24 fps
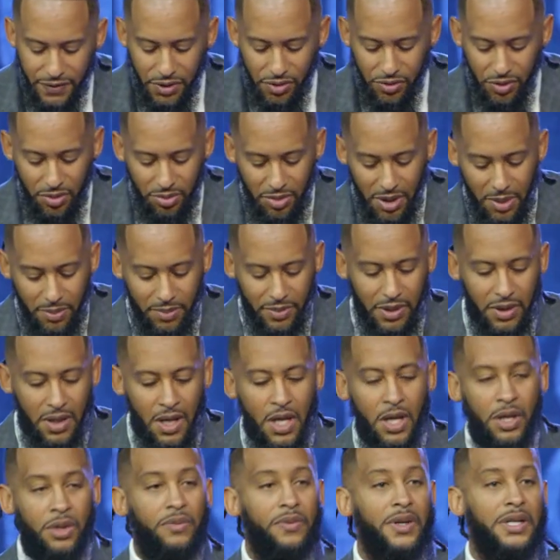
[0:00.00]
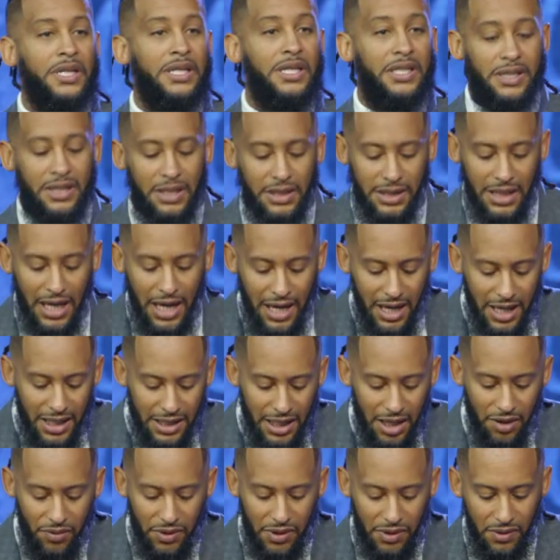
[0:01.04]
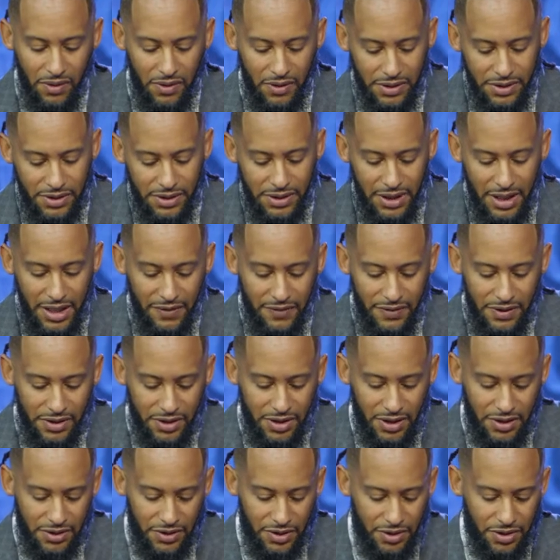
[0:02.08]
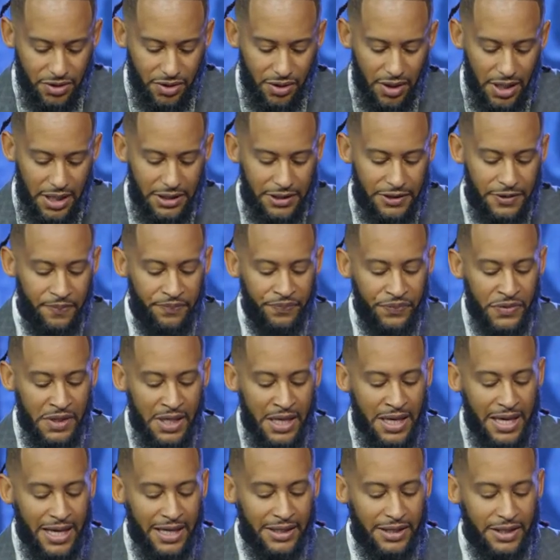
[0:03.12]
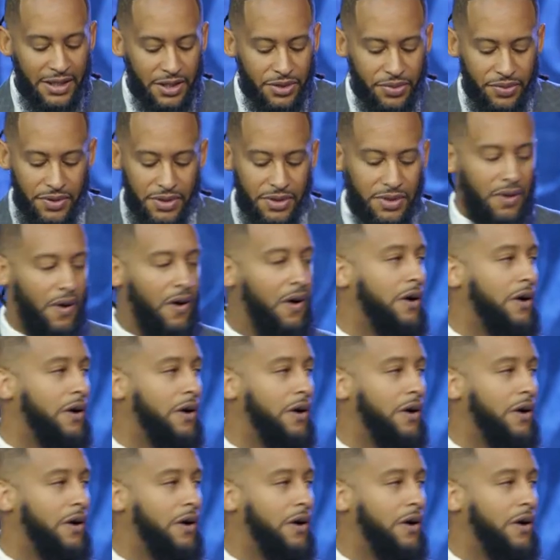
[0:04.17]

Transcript: if you remember, when he denied our Lord and Savior Jesus Christ. And this was